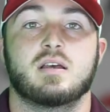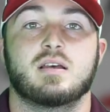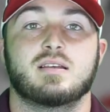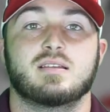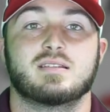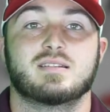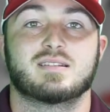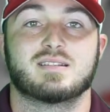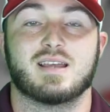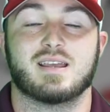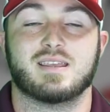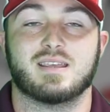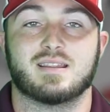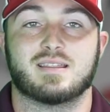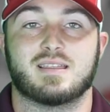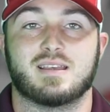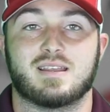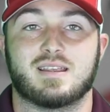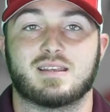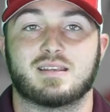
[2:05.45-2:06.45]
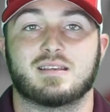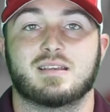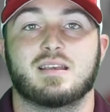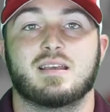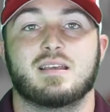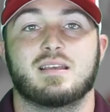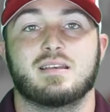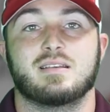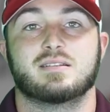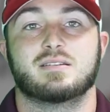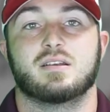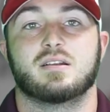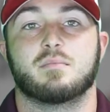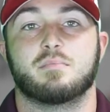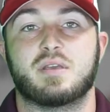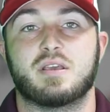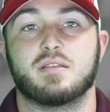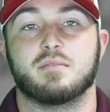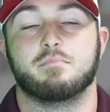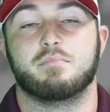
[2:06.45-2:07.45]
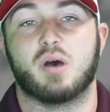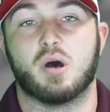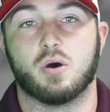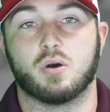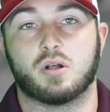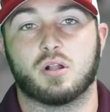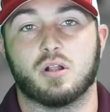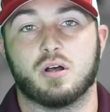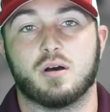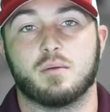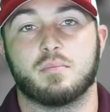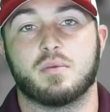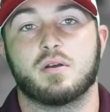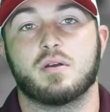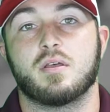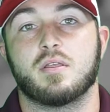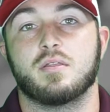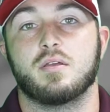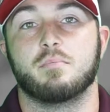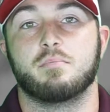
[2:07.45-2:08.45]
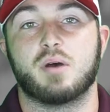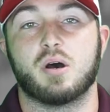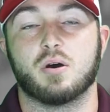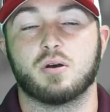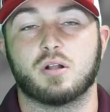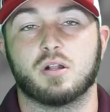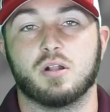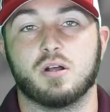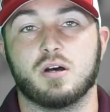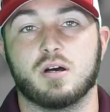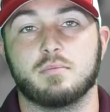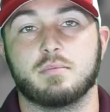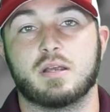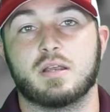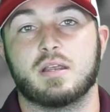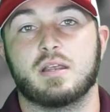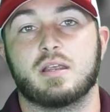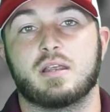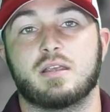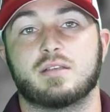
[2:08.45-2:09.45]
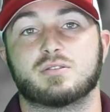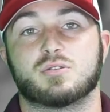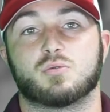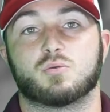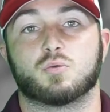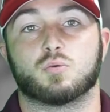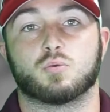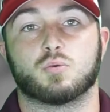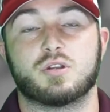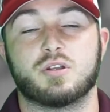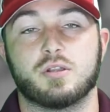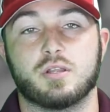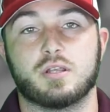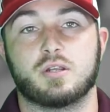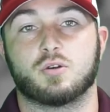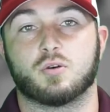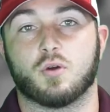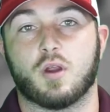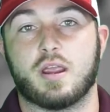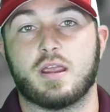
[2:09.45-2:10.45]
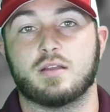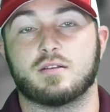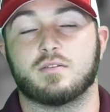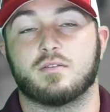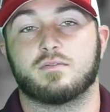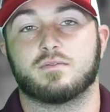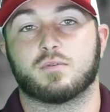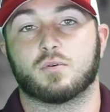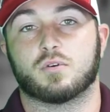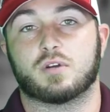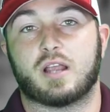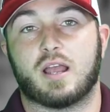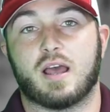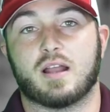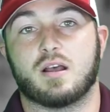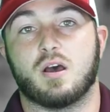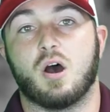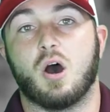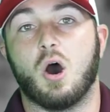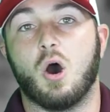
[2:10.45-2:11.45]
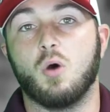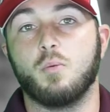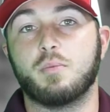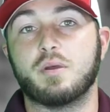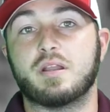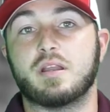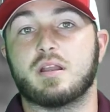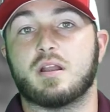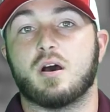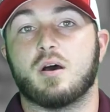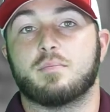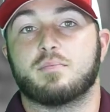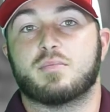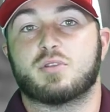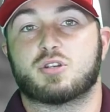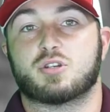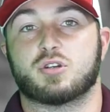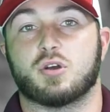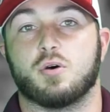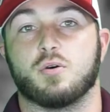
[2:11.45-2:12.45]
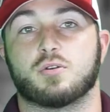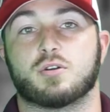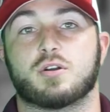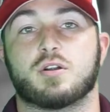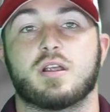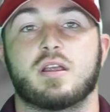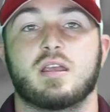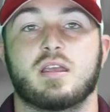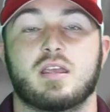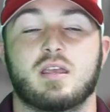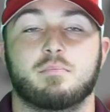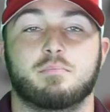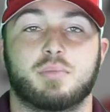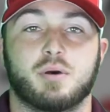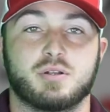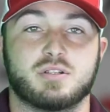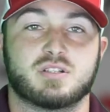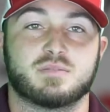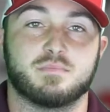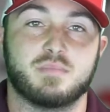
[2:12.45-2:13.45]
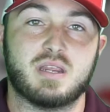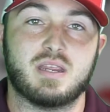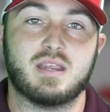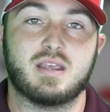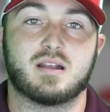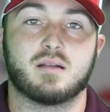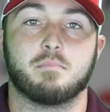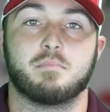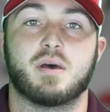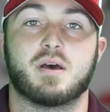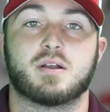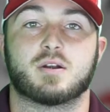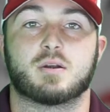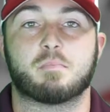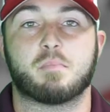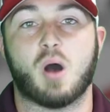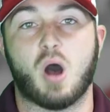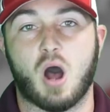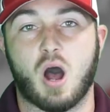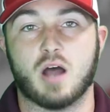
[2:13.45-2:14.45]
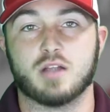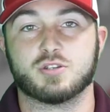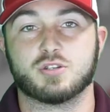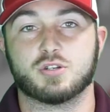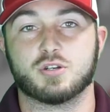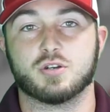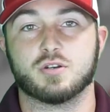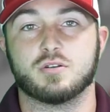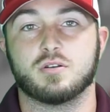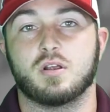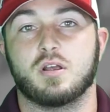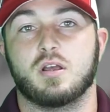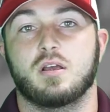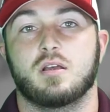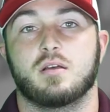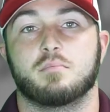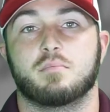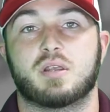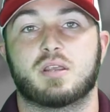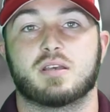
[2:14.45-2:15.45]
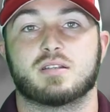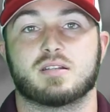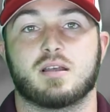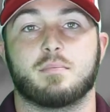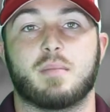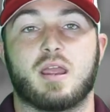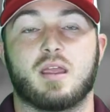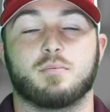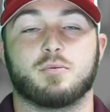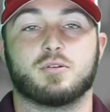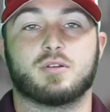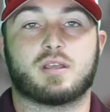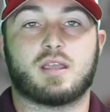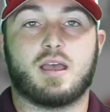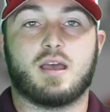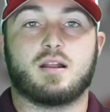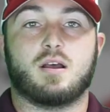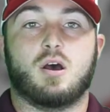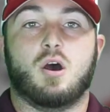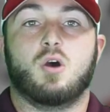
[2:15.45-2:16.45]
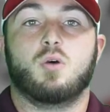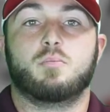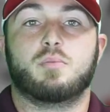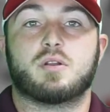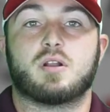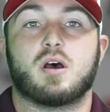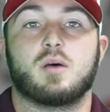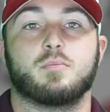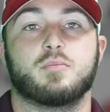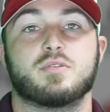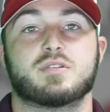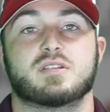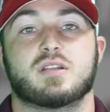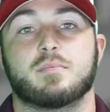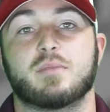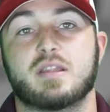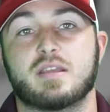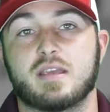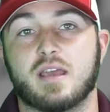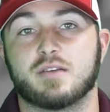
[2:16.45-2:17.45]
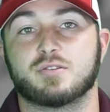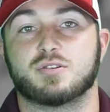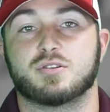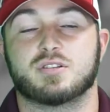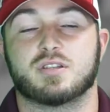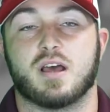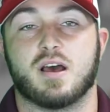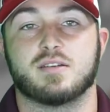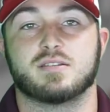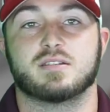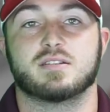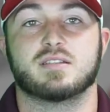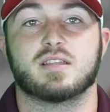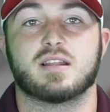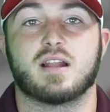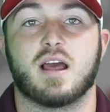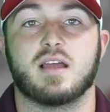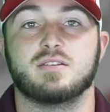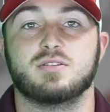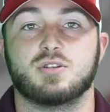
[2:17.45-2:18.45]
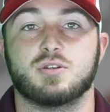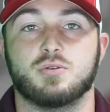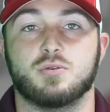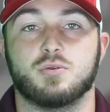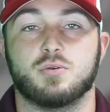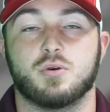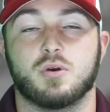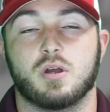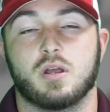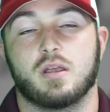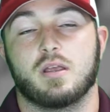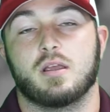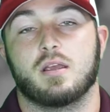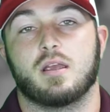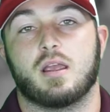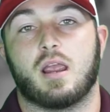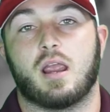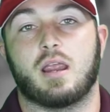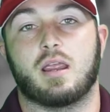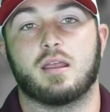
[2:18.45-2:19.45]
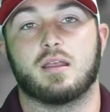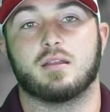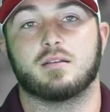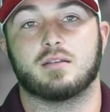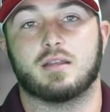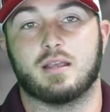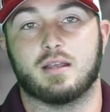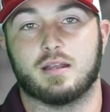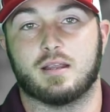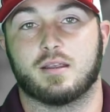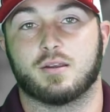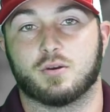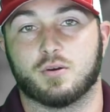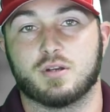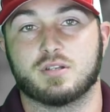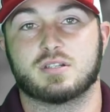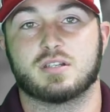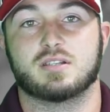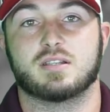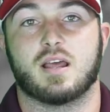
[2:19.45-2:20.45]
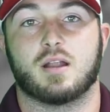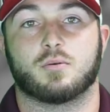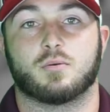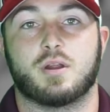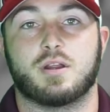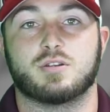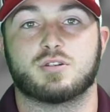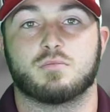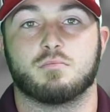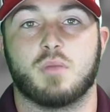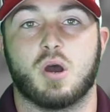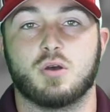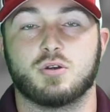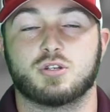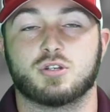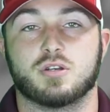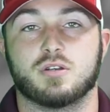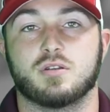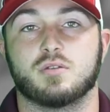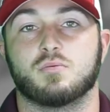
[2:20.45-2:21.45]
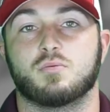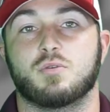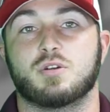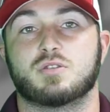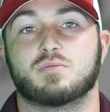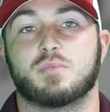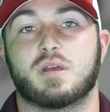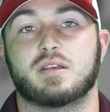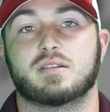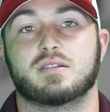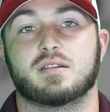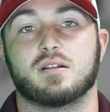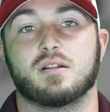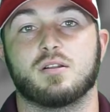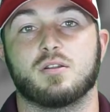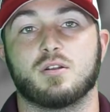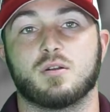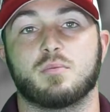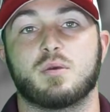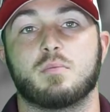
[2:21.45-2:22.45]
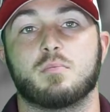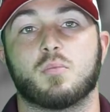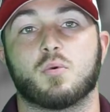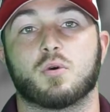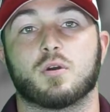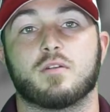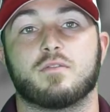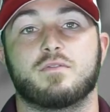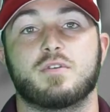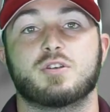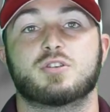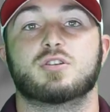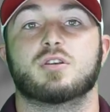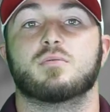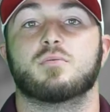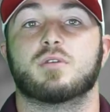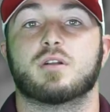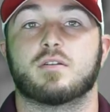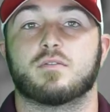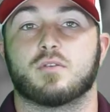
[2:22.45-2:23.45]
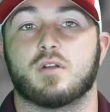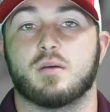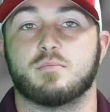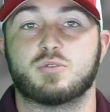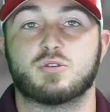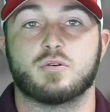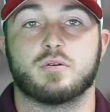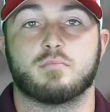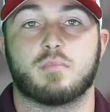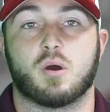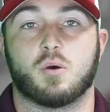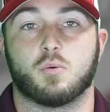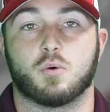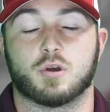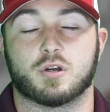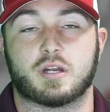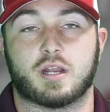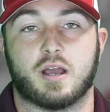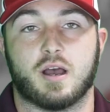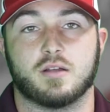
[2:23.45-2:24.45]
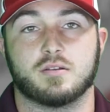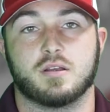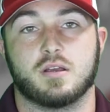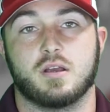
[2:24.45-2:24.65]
Second thing is going to be the bell club. The bell club is really great for kind of opening up the shoulder. It puts me in a better posture because I'm able to kind of open up with some of the exercises that I do. And it increases that range of motion, which makes it a little bit more efficient whenever I'm doing my workout.